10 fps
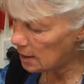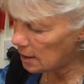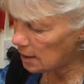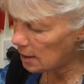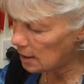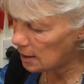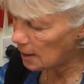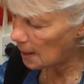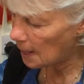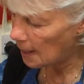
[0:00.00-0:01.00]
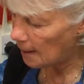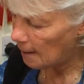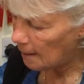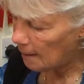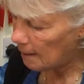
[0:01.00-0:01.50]
I think,
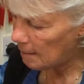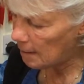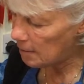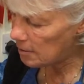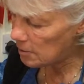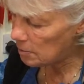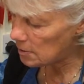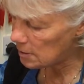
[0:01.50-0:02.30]
and maybe just put